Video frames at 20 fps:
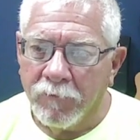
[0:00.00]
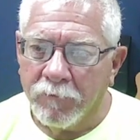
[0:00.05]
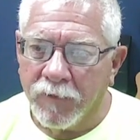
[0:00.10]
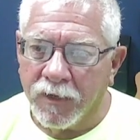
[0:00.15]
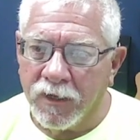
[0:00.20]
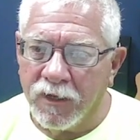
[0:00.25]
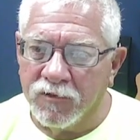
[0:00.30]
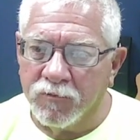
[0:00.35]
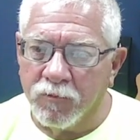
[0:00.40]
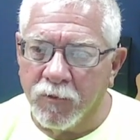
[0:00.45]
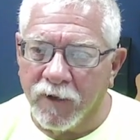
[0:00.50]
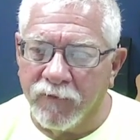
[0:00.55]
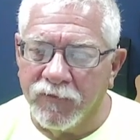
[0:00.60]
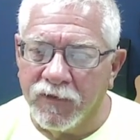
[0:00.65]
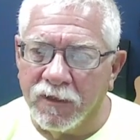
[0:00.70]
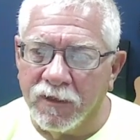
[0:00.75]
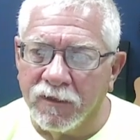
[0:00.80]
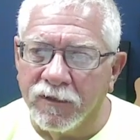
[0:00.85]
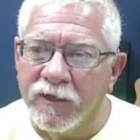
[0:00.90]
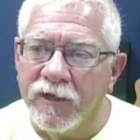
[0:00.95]
but he's one of
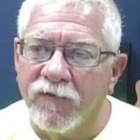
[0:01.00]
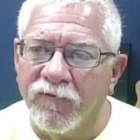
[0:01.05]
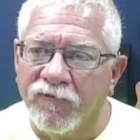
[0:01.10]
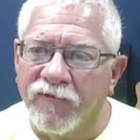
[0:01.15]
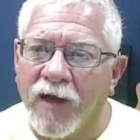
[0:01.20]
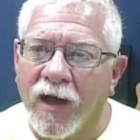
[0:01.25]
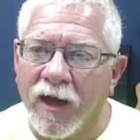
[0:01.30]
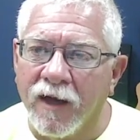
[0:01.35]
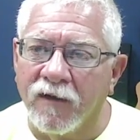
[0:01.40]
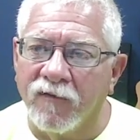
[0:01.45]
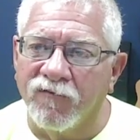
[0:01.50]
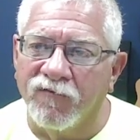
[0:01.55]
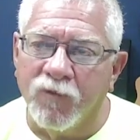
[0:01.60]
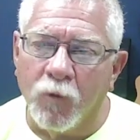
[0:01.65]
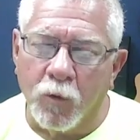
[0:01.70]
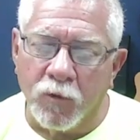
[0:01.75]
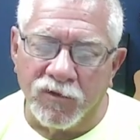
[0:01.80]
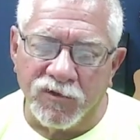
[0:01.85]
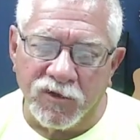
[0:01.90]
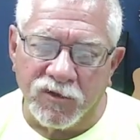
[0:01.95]
the elite fighting
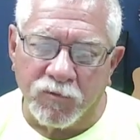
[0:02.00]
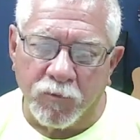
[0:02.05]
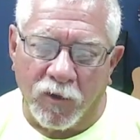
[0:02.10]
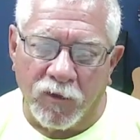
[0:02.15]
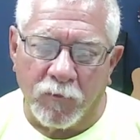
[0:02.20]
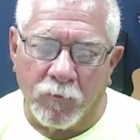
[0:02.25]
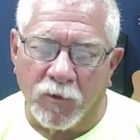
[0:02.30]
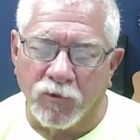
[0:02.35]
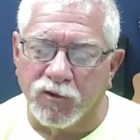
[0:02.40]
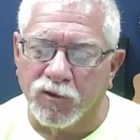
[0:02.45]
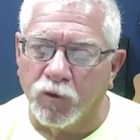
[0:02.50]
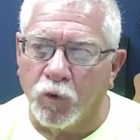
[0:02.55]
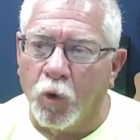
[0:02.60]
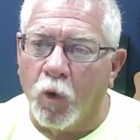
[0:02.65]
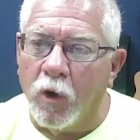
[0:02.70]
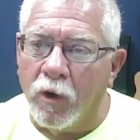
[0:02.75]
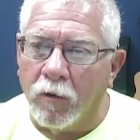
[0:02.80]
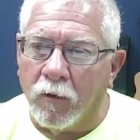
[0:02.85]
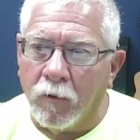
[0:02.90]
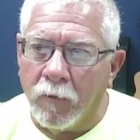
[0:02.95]
forces, one of the most
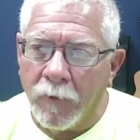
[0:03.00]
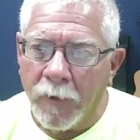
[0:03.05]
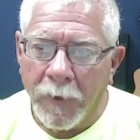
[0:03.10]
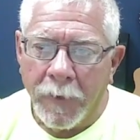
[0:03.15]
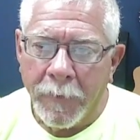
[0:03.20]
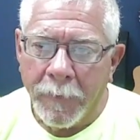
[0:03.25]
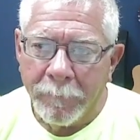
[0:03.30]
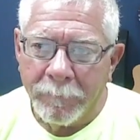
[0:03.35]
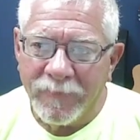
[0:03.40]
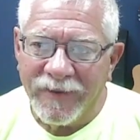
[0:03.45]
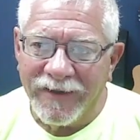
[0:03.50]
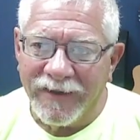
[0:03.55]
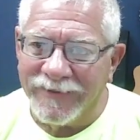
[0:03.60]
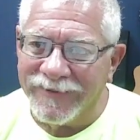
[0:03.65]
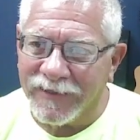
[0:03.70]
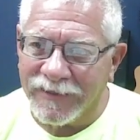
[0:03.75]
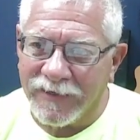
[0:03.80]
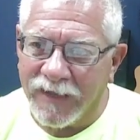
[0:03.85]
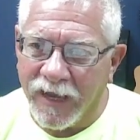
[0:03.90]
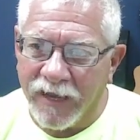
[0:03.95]
loyal men
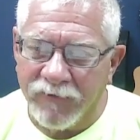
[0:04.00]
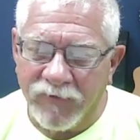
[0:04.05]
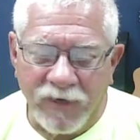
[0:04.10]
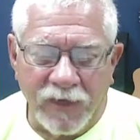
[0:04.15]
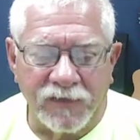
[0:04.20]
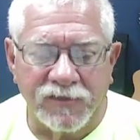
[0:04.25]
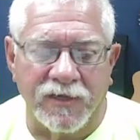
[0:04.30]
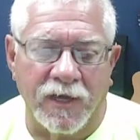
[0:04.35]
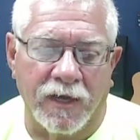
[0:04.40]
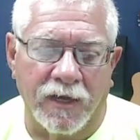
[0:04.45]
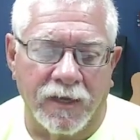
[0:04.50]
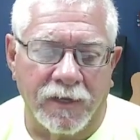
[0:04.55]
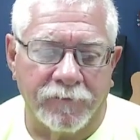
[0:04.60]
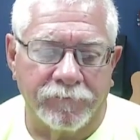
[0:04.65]
that David has had.